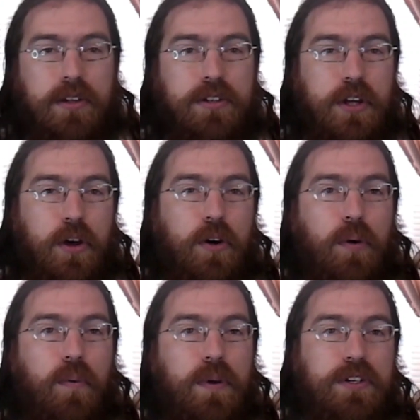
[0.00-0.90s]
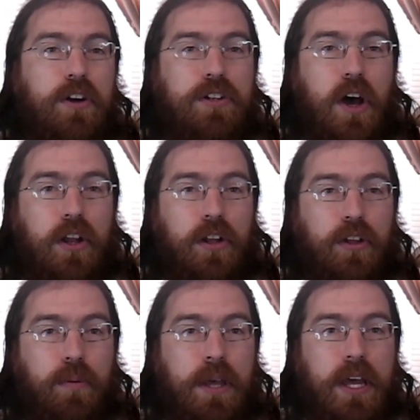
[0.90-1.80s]
So we started talking a
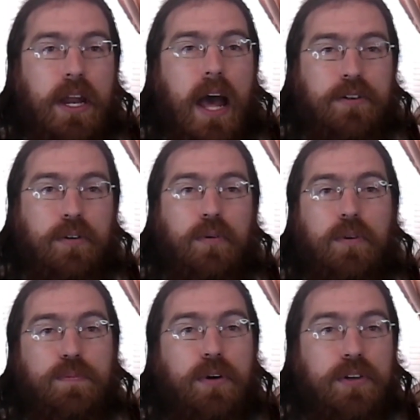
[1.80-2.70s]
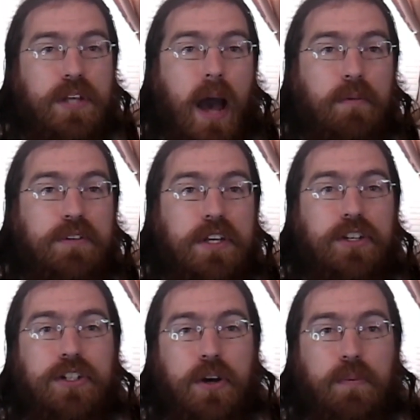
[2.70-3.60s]
little bit. I told her which books I was in.
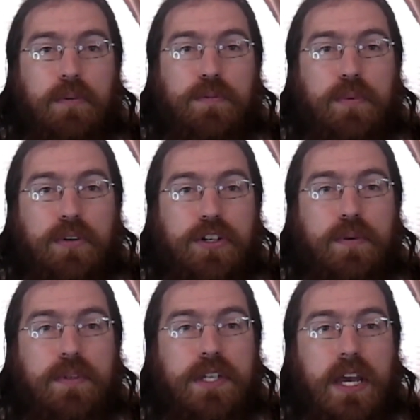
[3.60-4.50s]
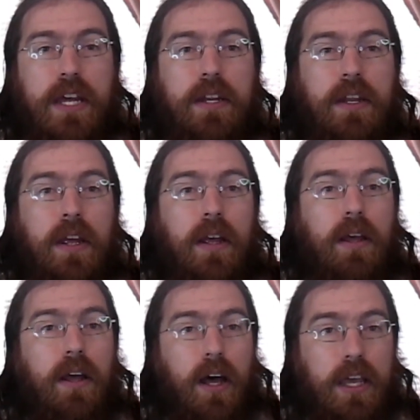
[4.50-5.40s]
She told me which books she was in.
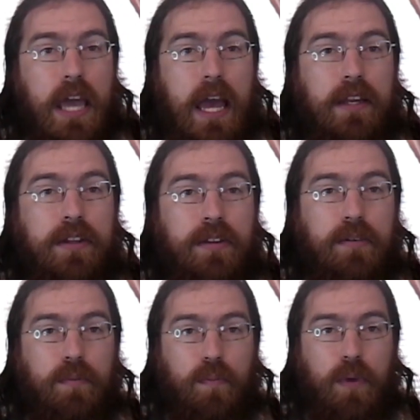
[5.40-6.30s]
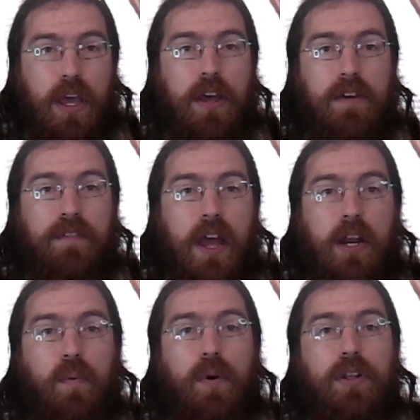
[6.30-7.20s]
Again, if
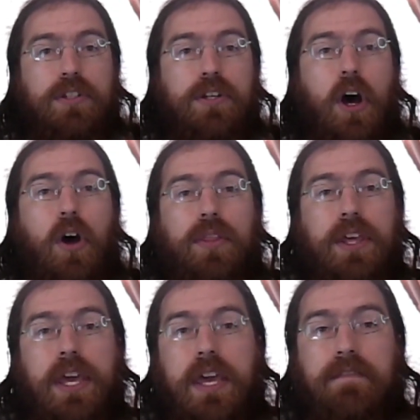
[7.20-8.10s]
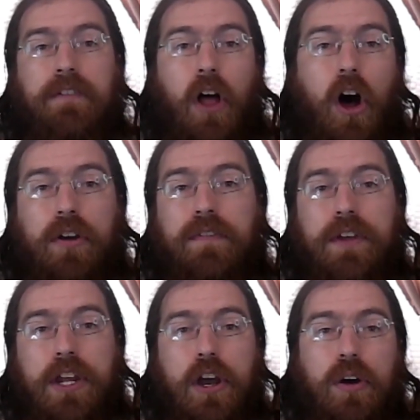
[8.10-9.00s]
anyone saw the vlog
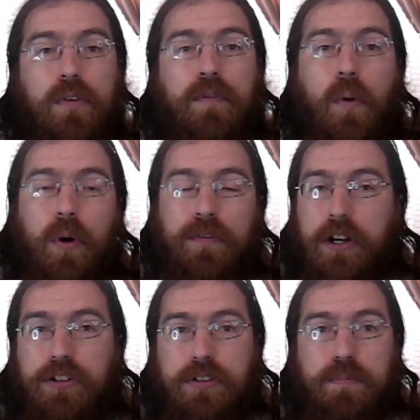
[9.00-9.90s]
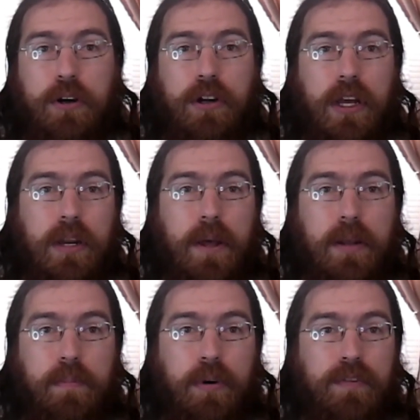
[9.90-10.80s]
video for Fredericksburg
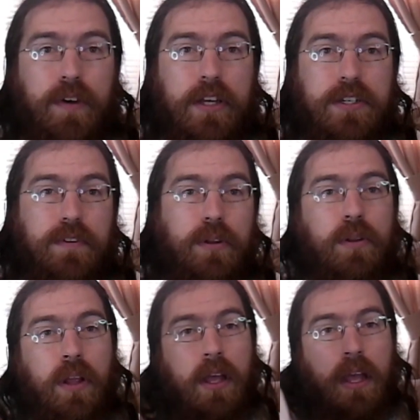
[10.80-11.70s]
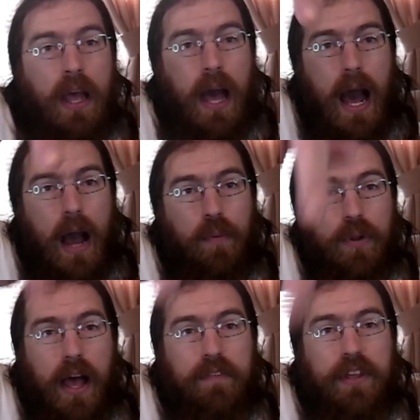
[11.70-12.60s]
Independent Book Festival, I
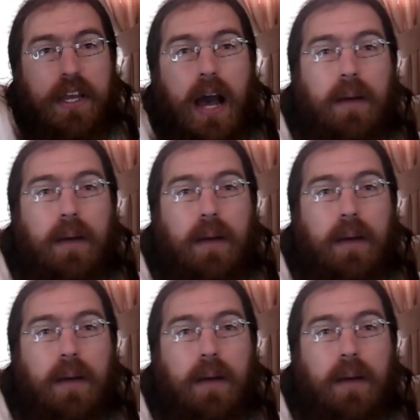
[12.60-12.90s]
will have a